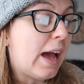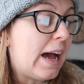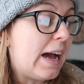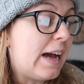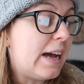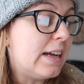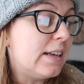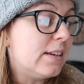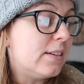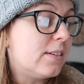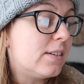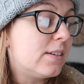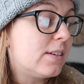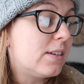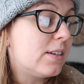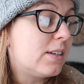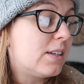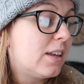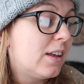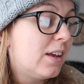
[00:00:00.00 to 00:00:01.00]

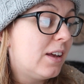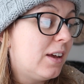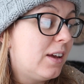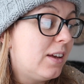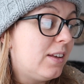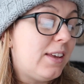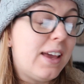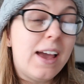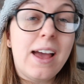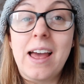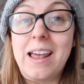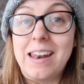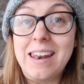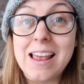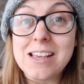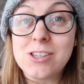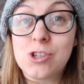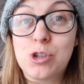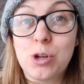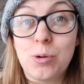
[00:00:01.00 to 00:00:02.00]
and yeah,
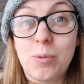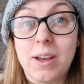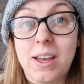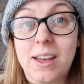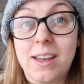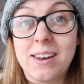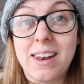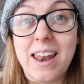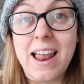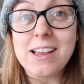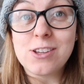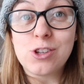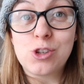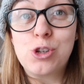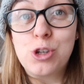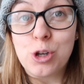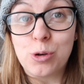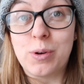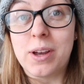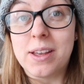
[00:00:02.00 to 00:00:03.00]
let's do it.
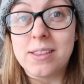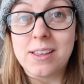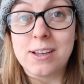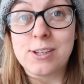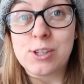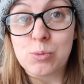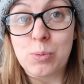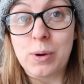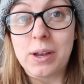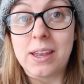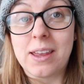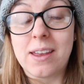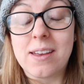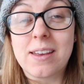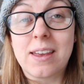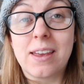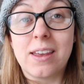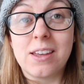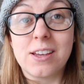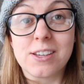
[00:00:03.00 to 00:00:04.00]
Let's do it this
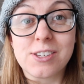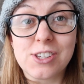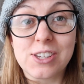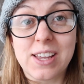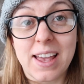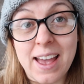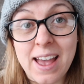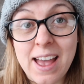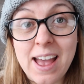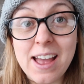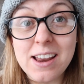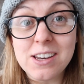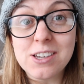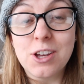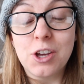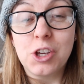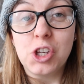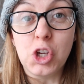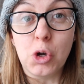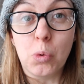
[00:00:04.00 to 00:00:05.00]
week. You're scared,
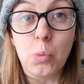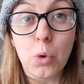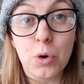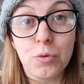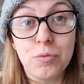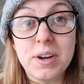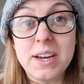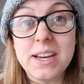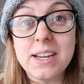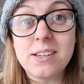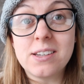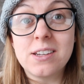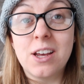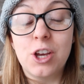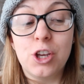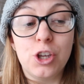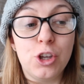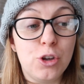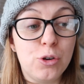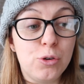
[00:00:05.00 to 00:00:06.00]
you're worried,
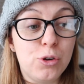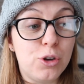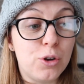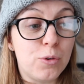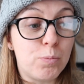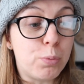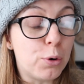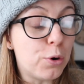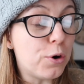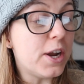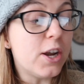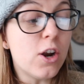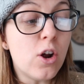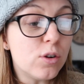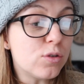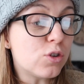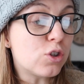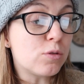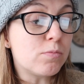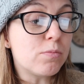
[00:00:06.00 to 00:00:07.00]
you, you're putting off